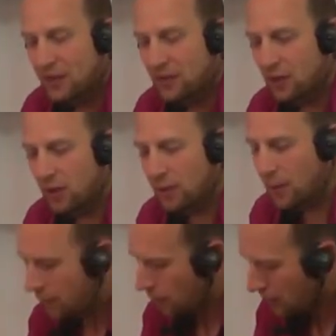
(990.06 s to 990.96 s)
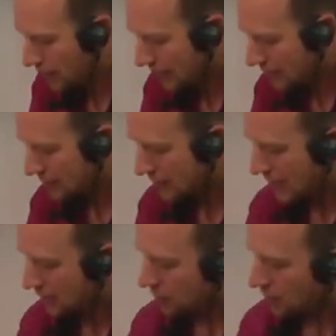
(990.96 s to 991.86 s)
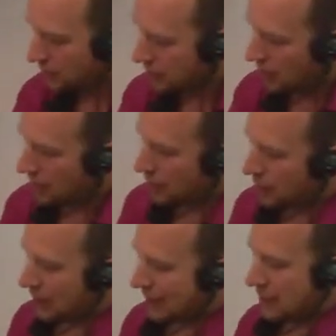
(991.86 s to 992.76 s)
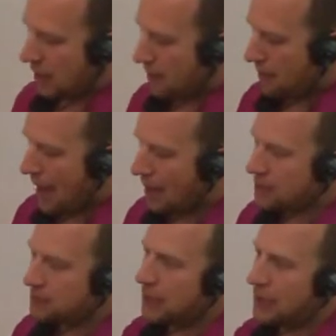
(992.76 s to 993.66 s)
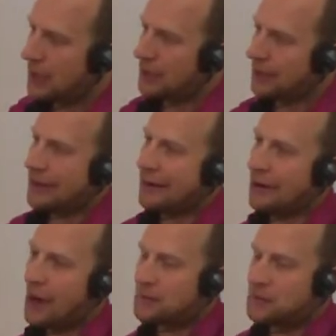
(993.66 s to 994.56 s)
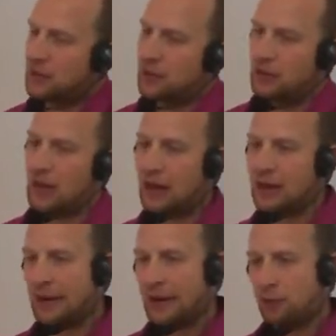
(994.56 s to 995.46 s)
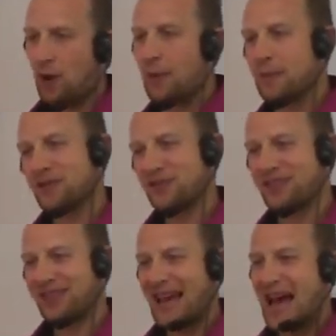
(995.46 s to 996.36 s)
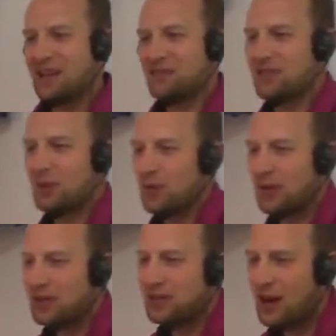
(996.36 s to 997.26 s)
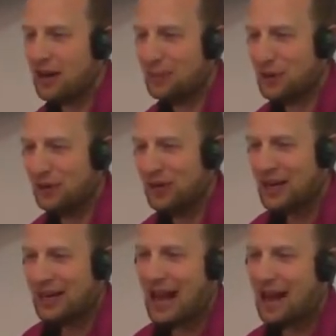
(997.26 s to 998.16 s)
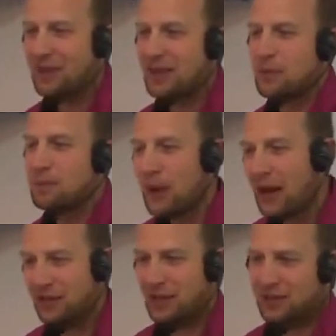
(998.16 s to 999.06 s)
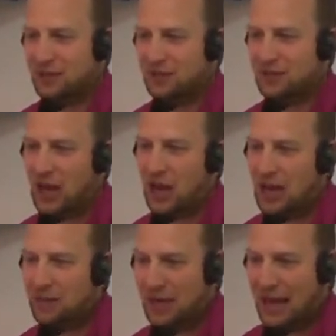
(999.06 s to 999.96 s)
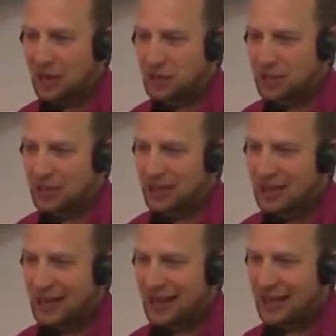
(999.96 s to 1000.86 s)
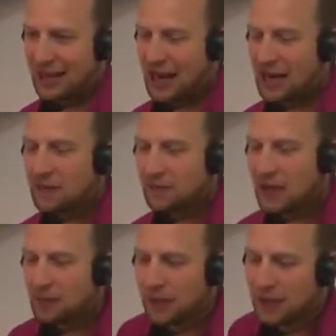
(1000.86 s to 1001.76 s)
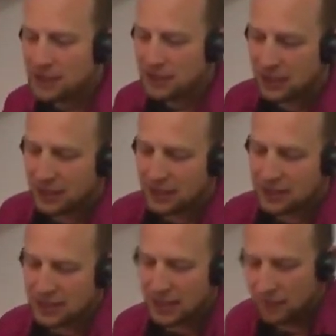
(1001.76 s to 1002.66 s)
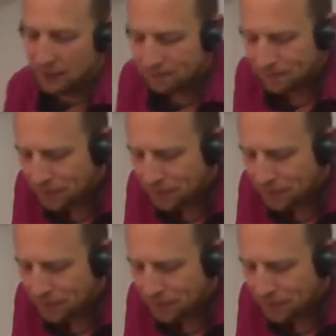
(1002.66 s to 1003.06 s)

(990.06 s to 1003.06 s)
So, but before we get into that, you talked a lot about like time management, and in our episode, I promised the guests that we're going to talk about having an abundance of time and energy. And I define abundance like this, Stefan.